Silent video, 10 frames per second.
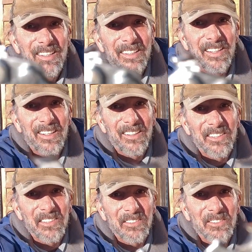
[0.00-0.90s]
They're
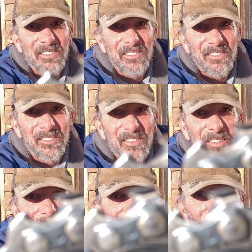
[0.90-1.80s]
just
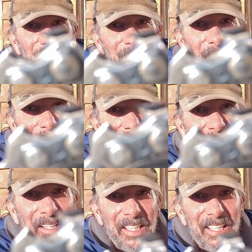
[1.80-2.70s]
very, very
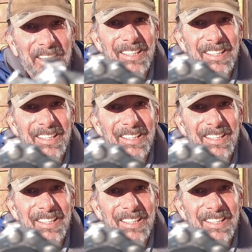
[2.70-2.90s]
tiny.